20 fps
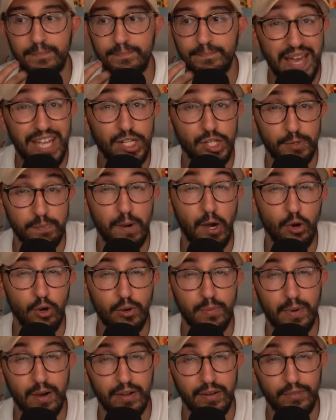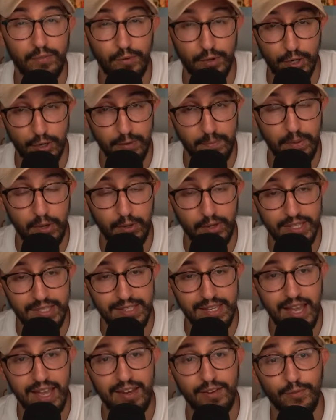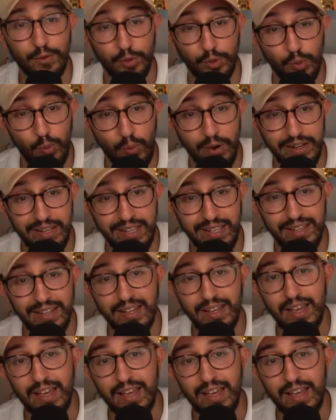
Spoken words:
benched Pokemon for your opponent's side for 20,